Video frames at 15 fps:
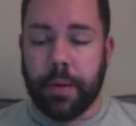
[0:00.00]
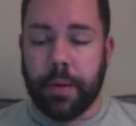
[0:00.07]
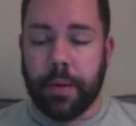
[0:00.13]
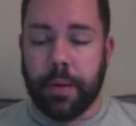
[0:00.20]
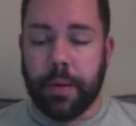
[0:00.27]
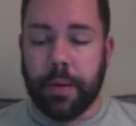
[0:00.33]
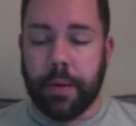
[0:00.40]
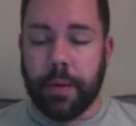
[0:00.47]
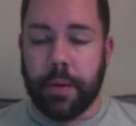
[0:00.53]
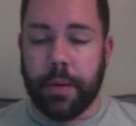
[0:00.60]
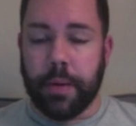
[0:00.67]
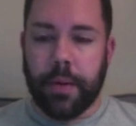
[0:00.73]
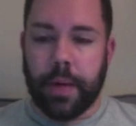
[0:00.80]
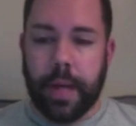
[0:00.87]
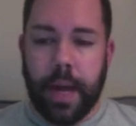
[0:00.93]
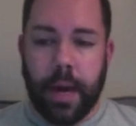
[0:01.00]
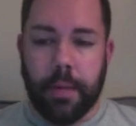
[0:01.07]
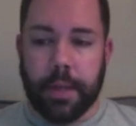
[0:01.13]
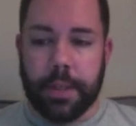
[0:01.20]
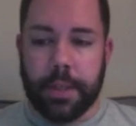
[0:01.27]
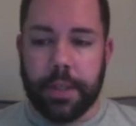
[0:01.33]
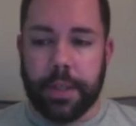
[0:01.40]
and showing how
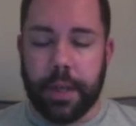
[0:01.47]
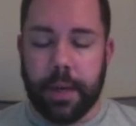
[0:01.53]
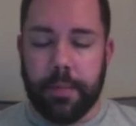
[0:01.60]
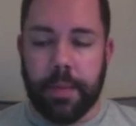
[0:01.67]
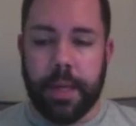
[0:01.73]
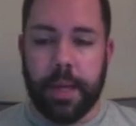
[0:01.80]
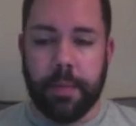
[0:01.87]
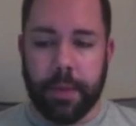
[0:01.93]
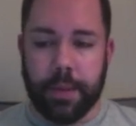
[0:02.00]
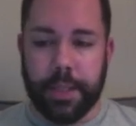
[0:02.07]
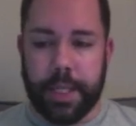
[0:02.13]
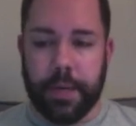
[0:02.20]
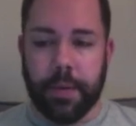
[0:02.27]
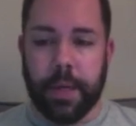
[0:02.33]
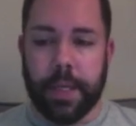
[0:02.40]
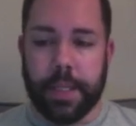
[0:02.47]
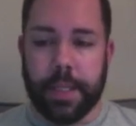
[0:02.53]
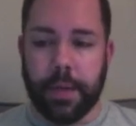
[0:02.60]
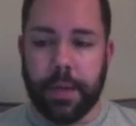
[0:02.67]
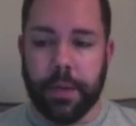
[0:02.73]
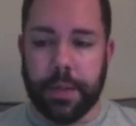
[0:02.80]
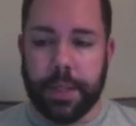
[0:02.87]
much I've been able to decrease
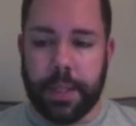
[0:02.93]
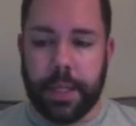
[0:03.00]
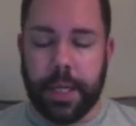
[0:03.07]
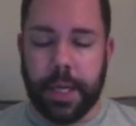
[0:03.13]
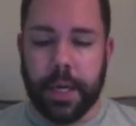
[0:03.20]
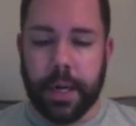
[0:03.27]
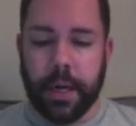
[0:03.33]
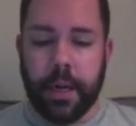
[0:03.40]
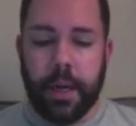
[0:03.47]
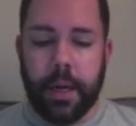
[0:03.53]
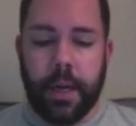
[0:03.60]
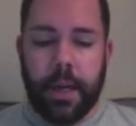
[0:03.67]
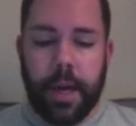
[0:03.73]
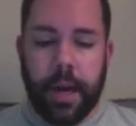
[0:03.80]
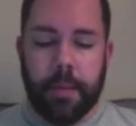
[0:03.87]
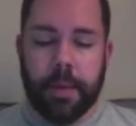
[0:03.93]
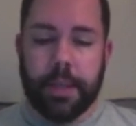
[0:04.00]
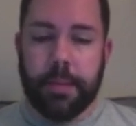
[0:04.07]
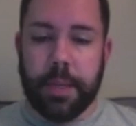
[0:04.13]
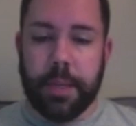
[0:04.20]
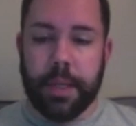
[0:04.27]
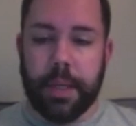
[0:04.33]
those in the year, how much
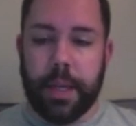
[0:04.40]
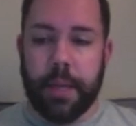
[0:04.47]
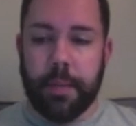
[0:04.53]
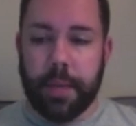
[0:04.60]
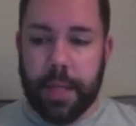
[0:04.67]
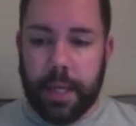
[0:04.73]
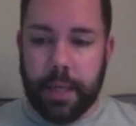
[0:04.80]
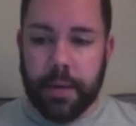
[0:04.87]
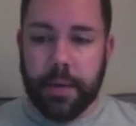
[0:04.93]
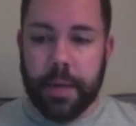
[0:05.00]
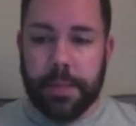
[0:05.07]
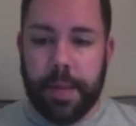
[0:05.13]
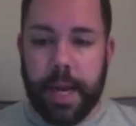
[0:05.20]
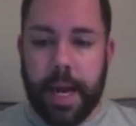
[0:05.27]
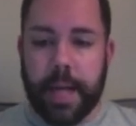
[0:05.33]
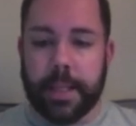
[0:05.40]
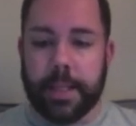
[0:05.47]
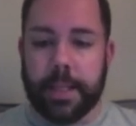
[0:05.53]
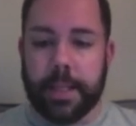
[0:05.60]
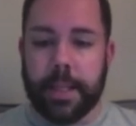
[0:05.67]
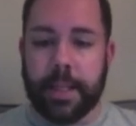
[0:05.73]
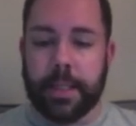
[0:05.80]
I've been able to increase my
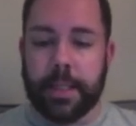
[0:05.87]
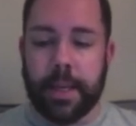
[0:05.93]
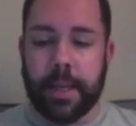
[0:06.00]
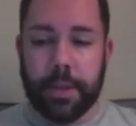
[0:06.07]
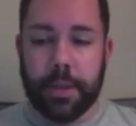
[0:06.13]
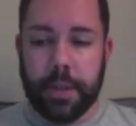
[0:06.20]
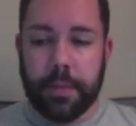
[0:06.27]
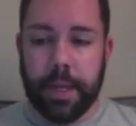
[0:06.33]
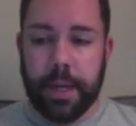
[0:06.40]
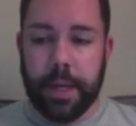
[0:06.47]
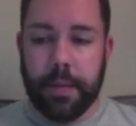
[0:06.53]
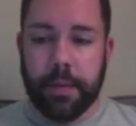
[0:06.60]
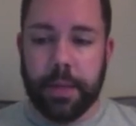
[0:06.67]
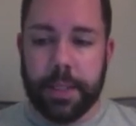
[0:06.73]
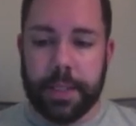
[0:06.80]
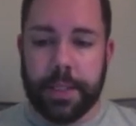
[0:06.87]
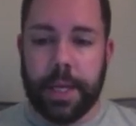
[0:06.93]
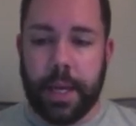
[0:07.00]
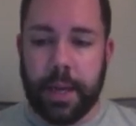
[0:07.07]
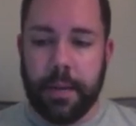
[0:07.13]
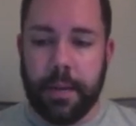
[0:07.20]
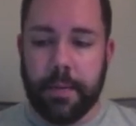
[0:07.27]
assets, how much I've been able to
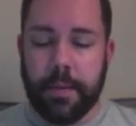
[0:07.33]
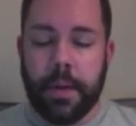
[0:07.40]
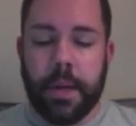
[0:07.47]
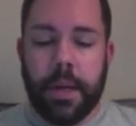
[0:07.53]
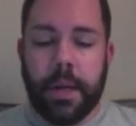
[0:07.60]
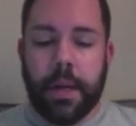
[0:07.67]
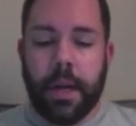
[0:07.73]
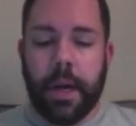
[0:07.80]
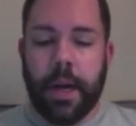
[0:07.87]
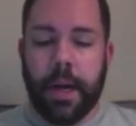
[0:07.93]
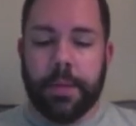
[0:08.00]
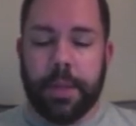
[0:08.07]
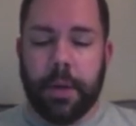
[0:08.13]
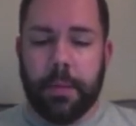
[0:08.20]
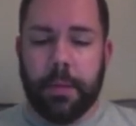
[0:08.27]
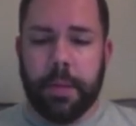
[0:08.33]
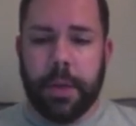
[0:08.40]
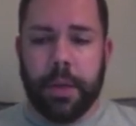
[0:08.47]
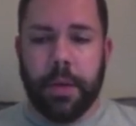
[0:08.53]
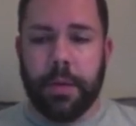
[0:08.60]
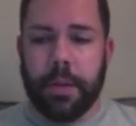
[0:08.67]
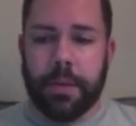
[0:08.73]
save. So I'm going
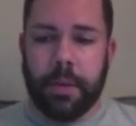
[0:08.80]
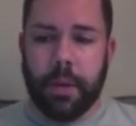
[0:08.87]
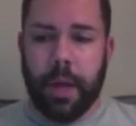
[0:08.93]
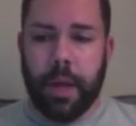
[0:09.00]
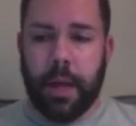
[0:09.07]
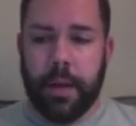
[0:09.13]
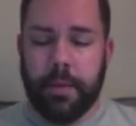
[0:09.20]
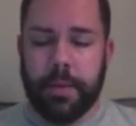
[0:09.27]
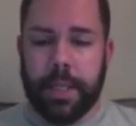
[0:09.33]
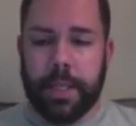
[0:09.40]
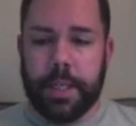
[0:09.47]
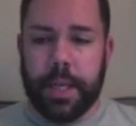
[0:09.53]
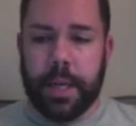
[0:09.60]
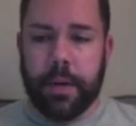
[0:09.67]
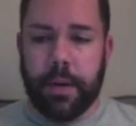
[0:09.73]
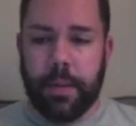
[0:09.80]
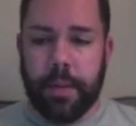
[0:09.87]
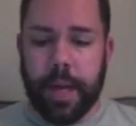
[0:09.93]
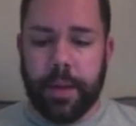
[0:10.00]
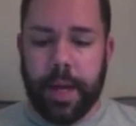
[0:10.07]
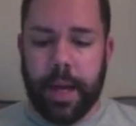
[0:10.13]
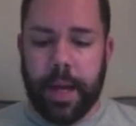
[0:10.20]
to go into a lot of detail
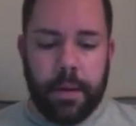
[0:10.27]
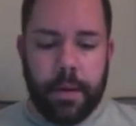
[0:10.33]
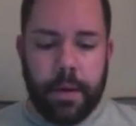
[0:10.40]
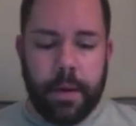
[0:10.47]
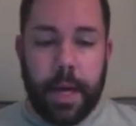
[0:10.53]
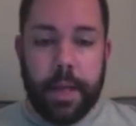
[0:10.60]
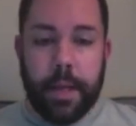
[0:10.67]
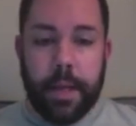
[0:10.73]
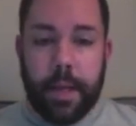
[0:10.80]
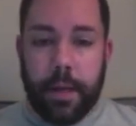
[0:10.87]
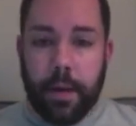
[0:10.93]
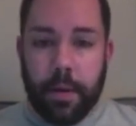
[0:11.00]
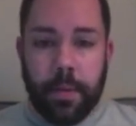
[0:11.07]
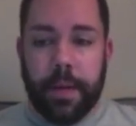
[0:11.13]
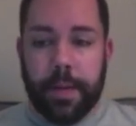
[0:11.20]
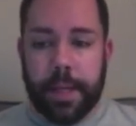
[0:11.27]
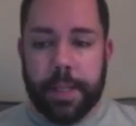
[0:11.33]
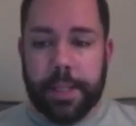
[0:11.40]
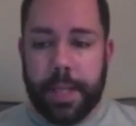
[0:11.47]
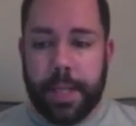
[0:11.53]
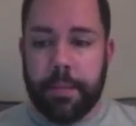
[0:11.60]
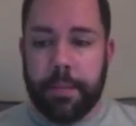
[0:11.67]
about that. And then around that
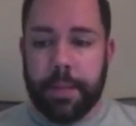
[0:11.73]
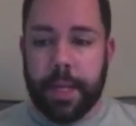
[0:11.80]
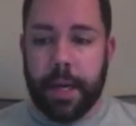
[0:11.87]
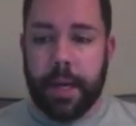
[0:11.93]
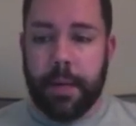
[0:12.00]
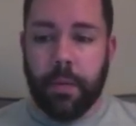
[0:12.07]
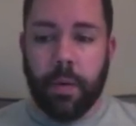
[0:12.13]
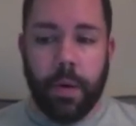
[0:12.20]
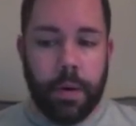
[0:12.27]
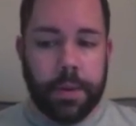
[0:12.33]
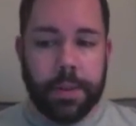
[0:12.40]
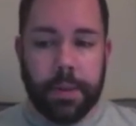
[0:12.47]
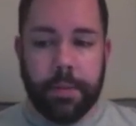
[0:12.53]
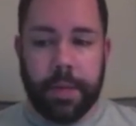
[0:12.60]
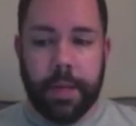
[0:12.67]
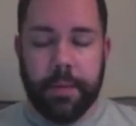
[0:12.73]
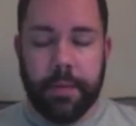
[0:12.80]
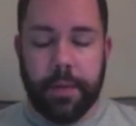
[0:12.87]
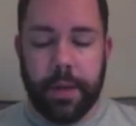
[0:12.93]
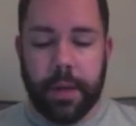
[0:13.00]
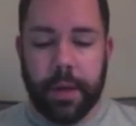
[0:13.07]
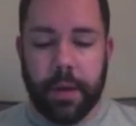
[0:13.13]
same time will also be a
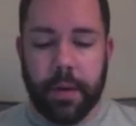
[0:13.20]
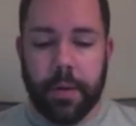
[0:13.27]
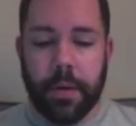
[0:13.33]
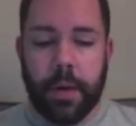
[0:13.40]
video